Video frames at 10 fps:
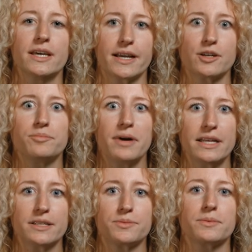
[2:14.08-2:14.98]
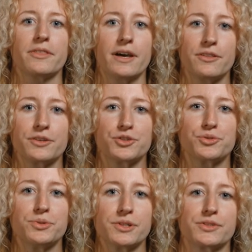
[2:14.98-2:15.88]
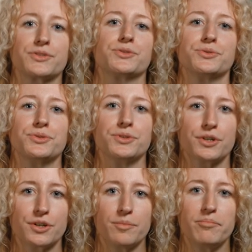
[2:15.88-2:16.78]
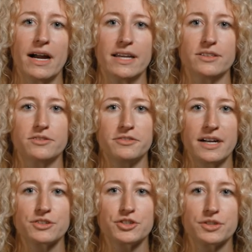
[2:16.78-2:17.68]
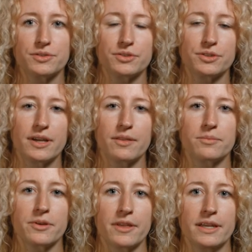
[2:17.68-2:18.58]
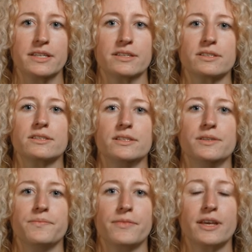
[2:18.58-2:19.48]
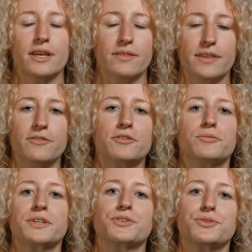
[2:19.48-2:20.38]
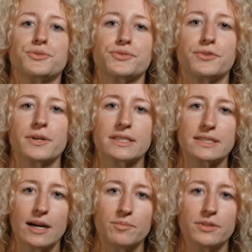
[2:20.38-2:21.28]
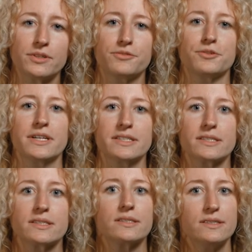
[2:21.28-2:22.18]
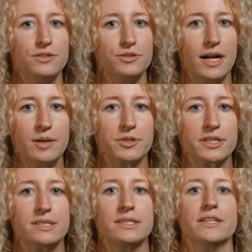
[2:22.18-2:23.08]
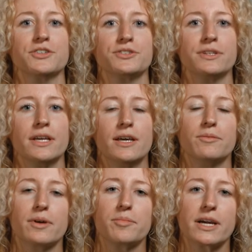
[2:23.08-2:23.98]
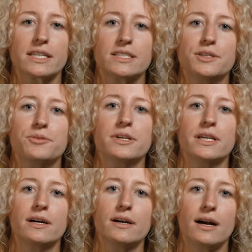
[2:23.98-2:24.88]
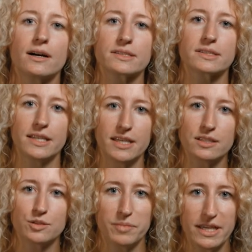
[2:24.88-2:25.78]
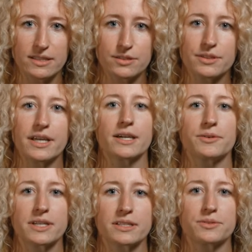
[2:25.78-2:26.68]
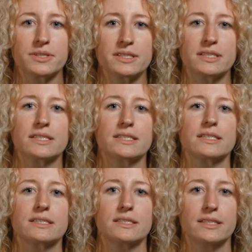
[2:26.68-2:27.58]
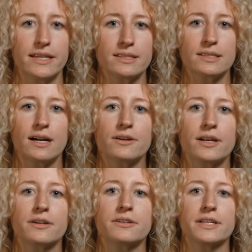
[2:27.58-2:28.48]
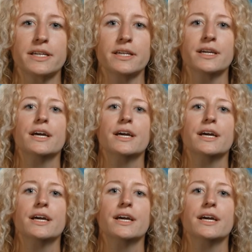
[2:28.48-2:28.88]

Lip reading: and combine it with other tools to combine the function together with identity. Therefore, we can use, for example, fluorescence in situ hybridization, where bacteria are stained based on their characteristic 16S rRNA,